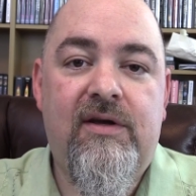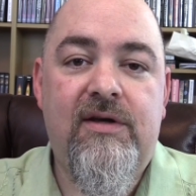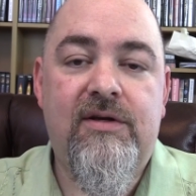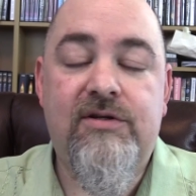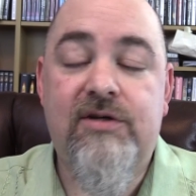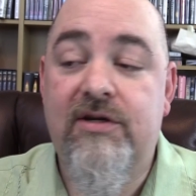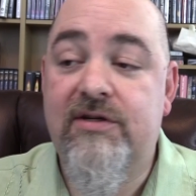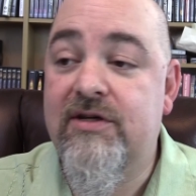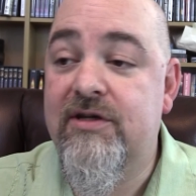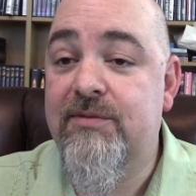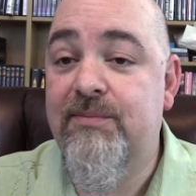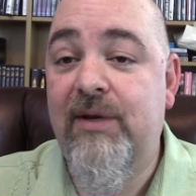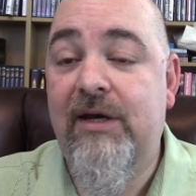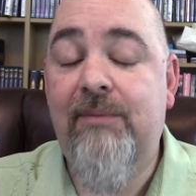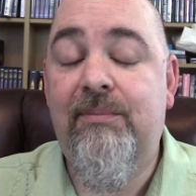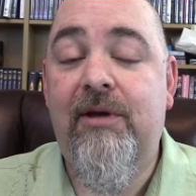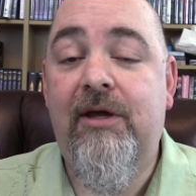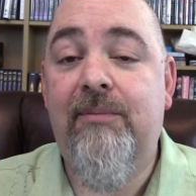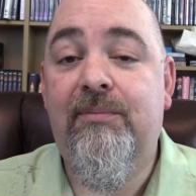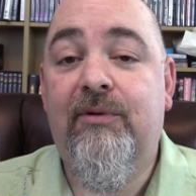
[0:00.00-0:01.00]
Just as many
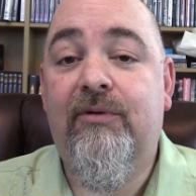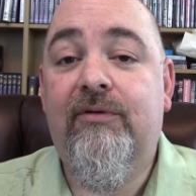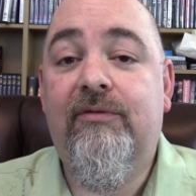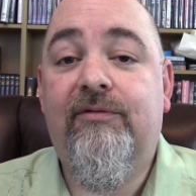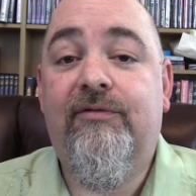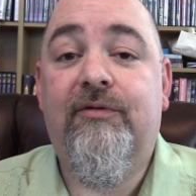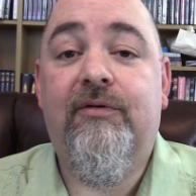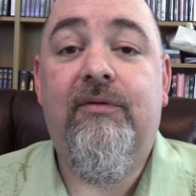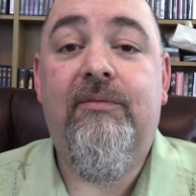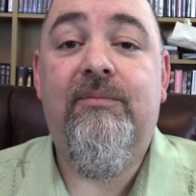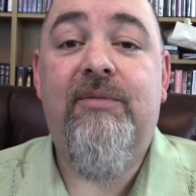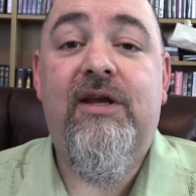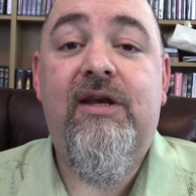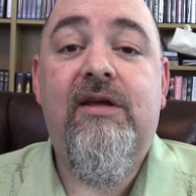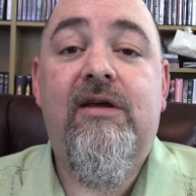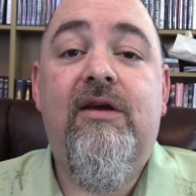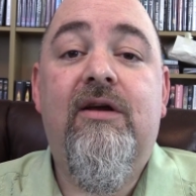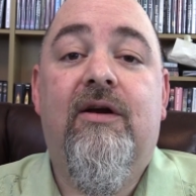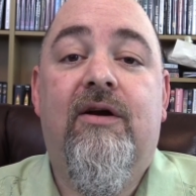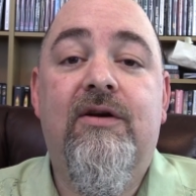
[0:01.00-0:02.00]
people for many
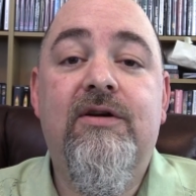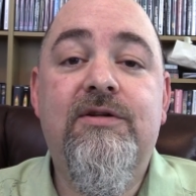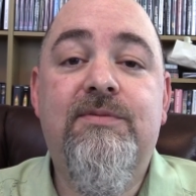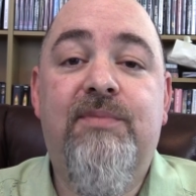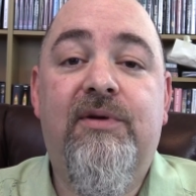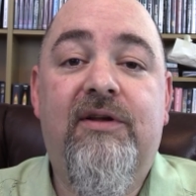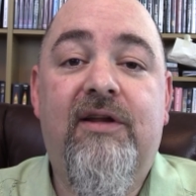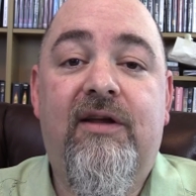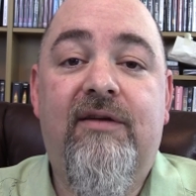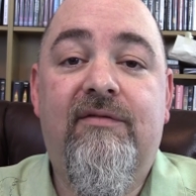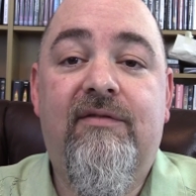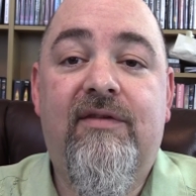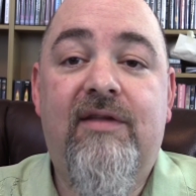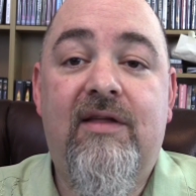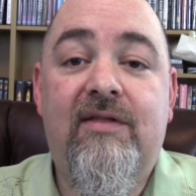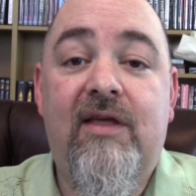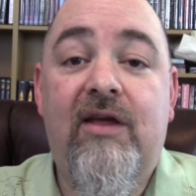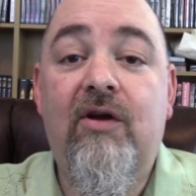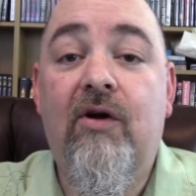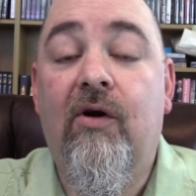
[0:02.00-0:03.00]
years believed
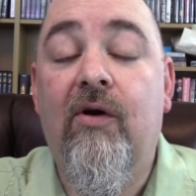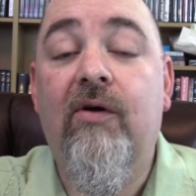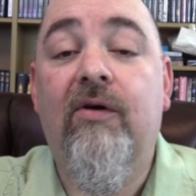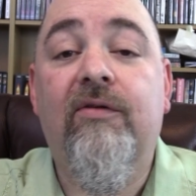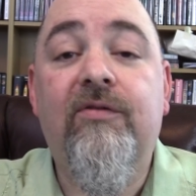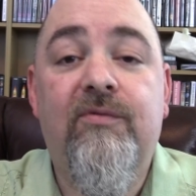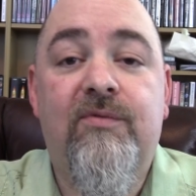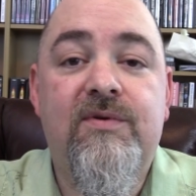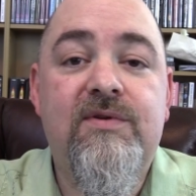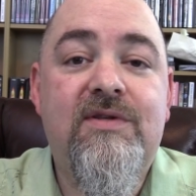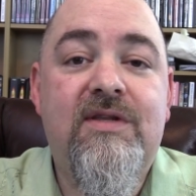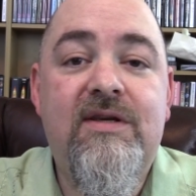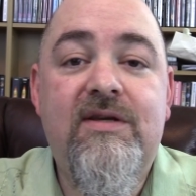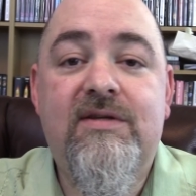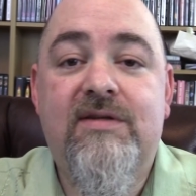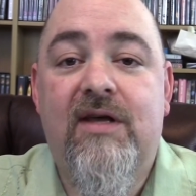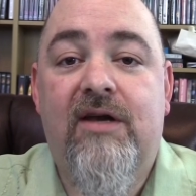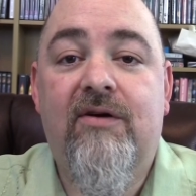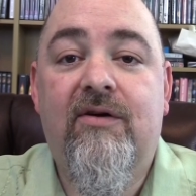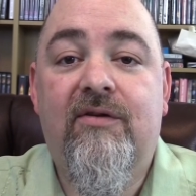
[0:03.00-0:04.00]
that the Earth was the
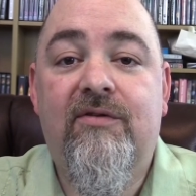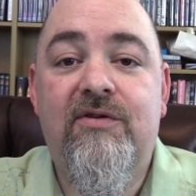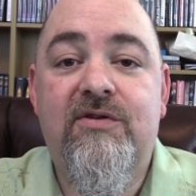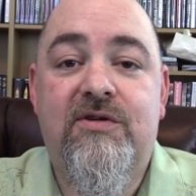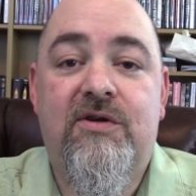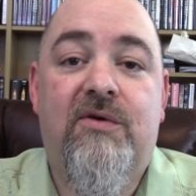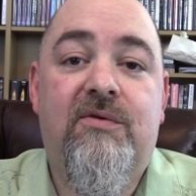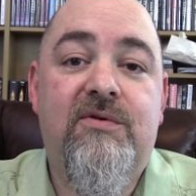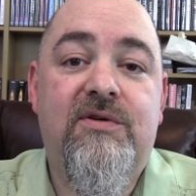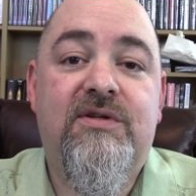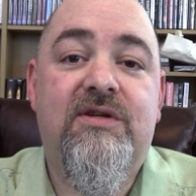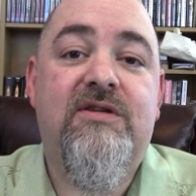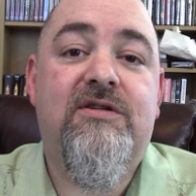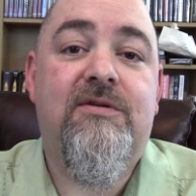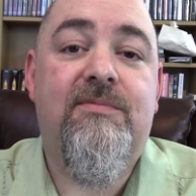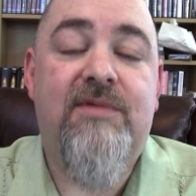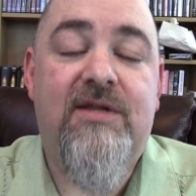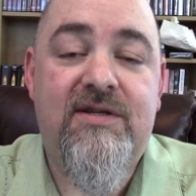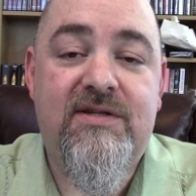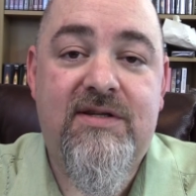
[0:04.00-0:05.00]
center of the solar
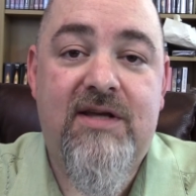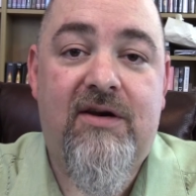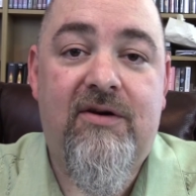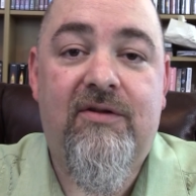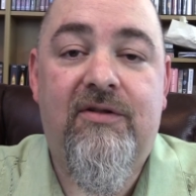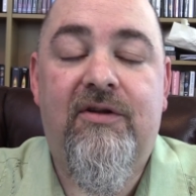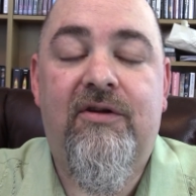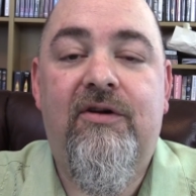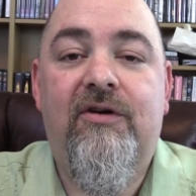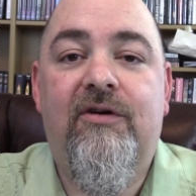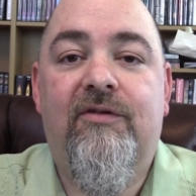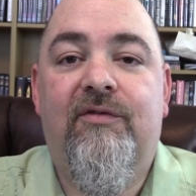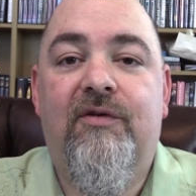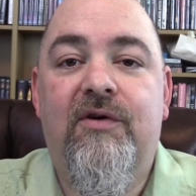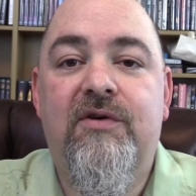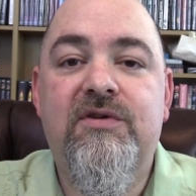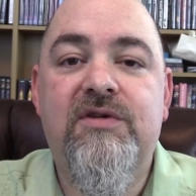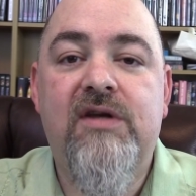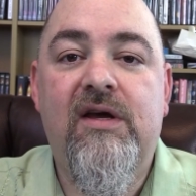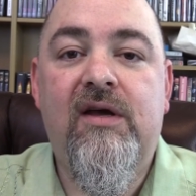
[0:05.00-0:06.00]
system, the center of the
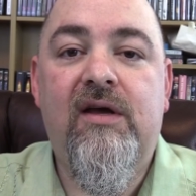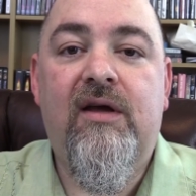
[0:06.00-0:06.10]
universe.